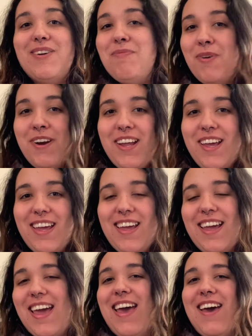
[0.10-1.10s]

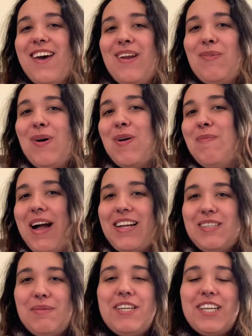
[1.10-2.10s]
morning and welcome back
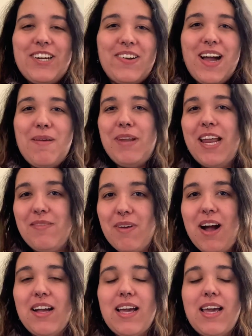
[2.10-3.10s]
to my channel. I'm Natty
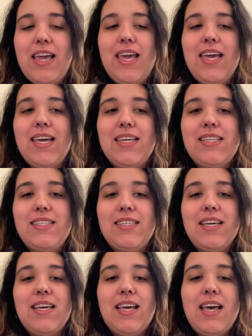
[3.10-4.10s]
Rock, and
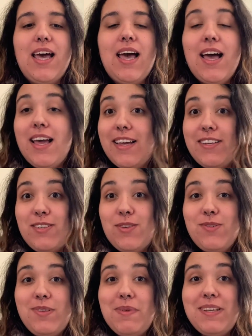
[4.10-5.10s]

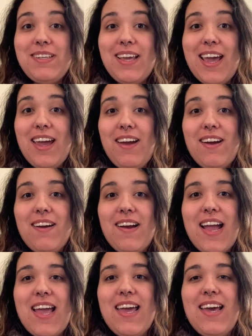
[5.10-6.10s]
excuse the messy
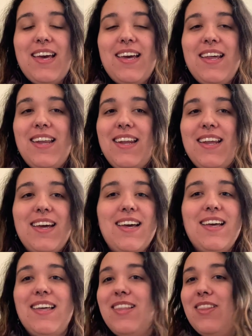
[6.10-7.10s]
hair and
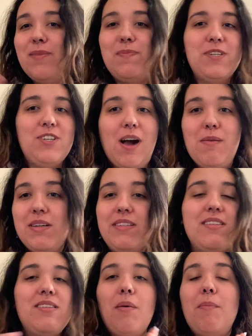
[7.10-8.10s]
the
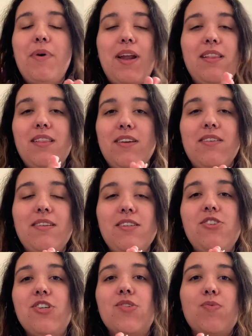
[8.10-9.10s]
pajamas, but I literally
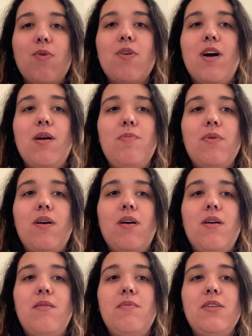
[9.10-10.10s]
just woke up
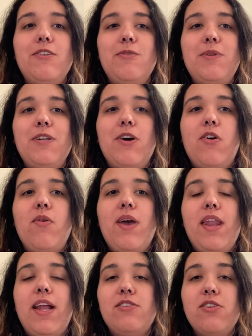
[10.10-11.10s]
a little bit ago
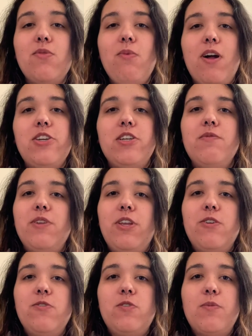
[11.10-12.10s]
and I started watching
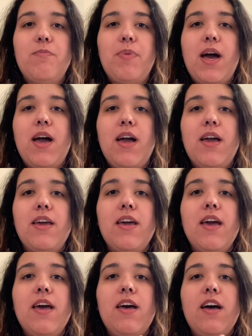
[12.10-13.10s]
videos by
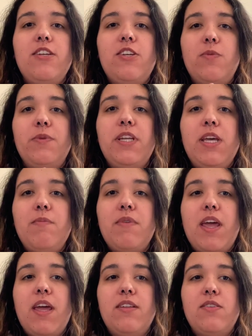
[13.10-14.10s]
a gentleman named
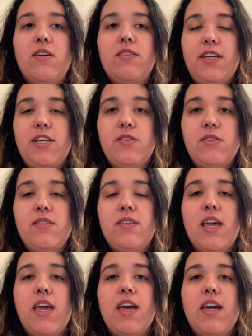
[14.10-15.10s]
Anton Daniels,
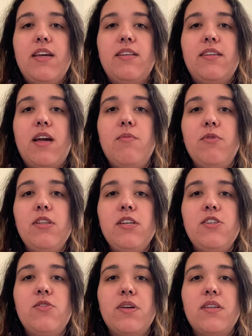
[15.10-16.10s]
and I'm really
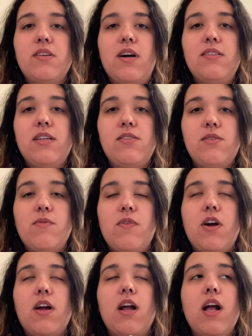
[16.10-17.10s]
enjoying his content so
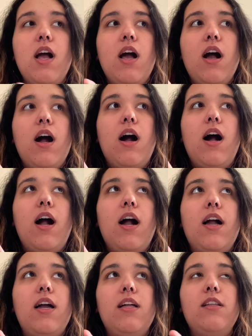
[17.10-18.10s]
far.
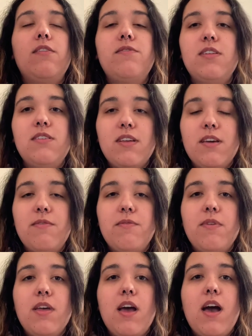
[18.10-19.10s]
I loved his
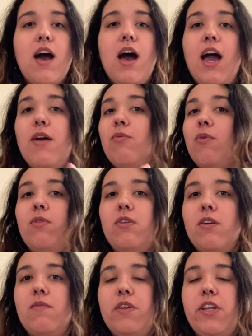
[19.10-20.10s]
high
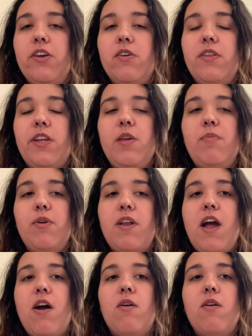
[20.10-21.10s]
roller video that he put
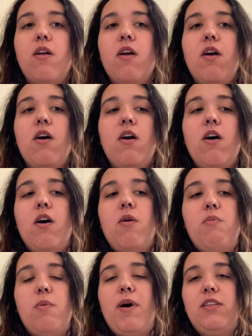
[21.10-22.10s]
out
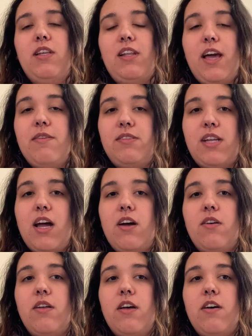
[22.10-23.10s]
about the
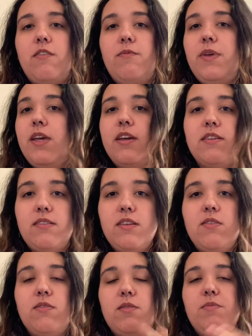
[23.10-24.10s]
lifestyle of being in
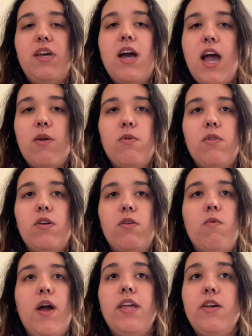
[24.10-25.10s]
casinos and being a high roller
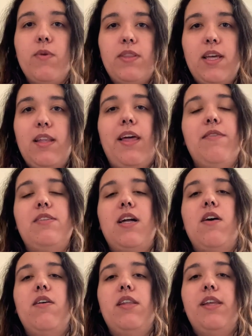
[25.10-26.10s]
and why he quit that
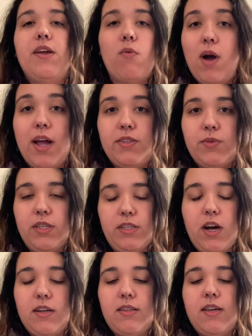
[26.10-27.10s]
lifestyle and why it's really
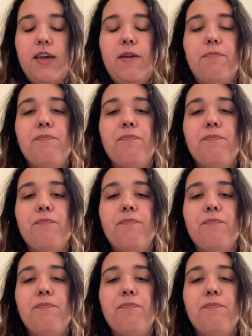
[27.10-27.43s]
toxic, and